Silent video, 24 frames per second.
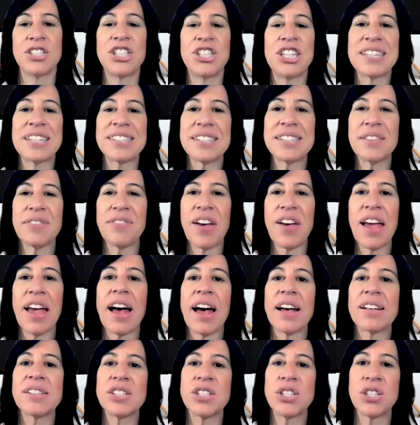GSFA
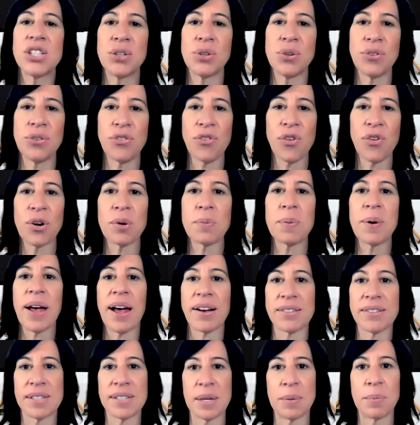has two affordable
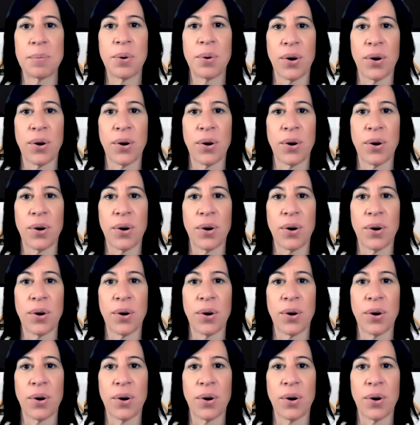housing